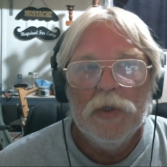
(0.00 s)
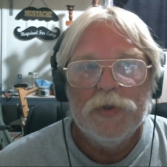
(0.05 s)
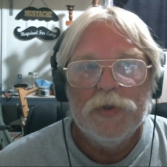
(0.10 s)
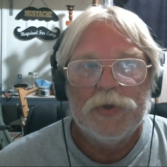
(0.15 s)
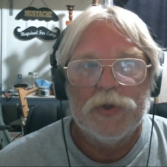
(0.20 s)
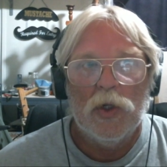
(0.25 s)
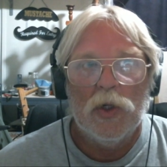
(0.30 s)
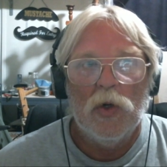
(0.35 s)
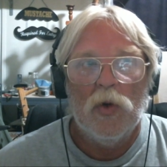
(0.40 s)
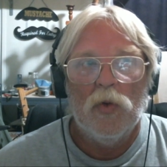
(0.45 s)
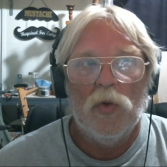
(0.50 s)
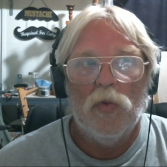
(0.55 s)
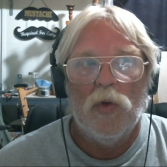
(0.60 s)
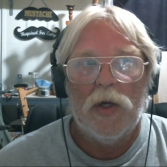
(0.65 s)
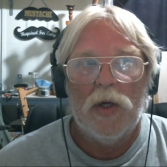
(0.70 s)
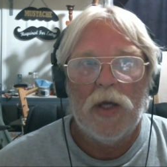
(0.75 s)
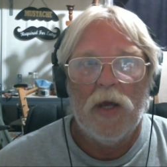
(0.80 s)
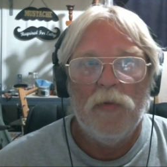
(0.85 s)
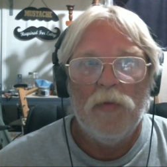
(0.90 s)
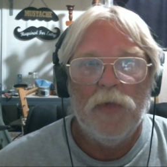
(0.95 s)
So
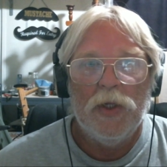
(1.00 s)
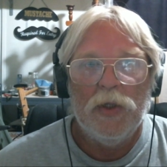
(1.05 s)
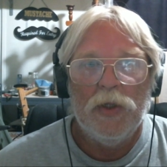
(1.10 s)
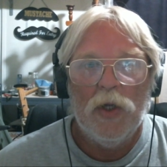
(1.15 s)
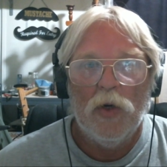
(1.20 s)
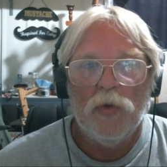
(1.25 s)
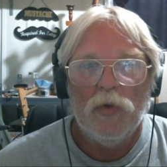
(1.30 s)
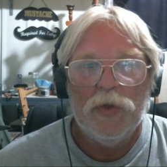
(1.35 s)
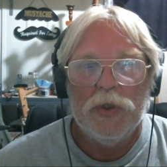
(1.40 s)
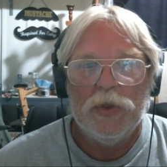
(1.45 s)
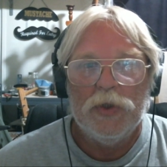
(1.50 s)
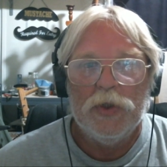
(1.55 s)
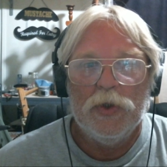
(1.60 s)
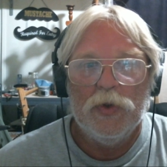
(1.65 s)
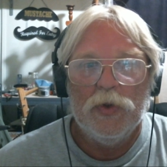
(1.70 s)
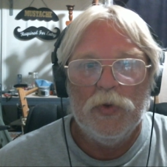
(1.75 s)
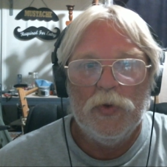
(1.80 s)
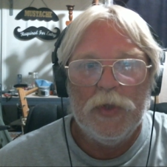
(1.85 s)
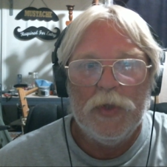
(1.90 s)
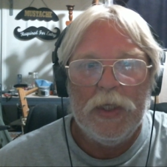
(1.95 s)
what I've been known to
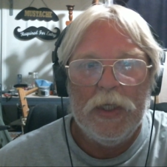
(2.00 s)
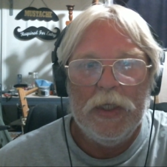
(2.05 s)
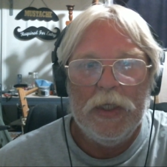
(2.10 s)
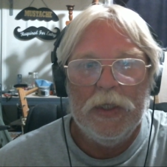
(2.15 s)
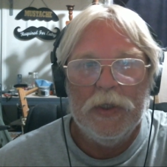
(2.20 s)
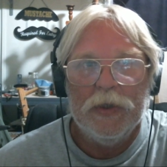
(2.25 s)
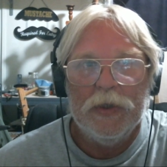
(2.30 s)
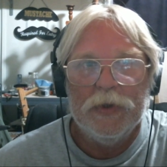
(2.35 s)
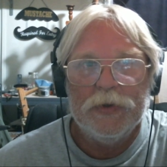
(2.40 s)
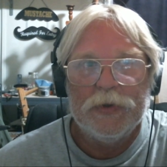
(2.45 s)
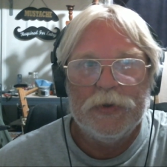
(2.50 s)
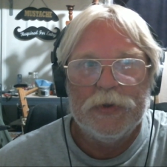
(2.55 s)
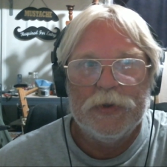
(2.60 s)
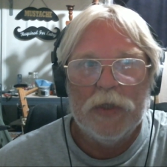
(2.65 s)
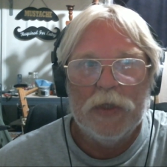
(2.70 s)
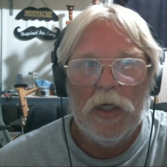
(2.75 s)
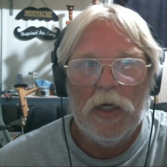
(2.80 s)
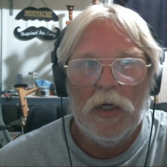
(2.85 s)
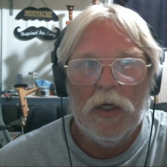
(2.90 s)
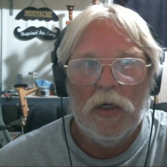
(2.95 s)
do
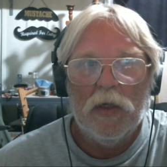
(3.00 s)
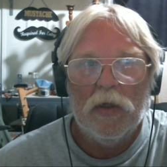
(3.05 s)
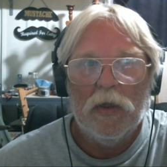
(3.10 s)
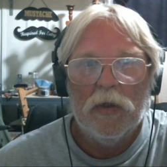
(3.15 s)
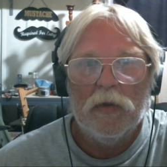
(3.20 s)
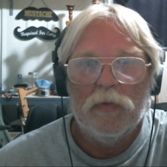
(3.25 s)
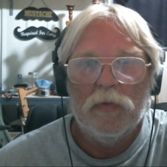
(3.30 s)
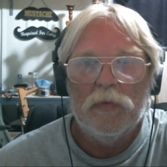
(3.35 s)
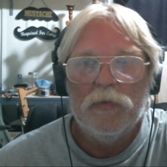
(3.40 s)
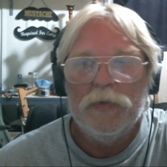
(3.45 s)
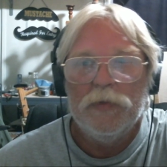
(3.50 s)
is uh,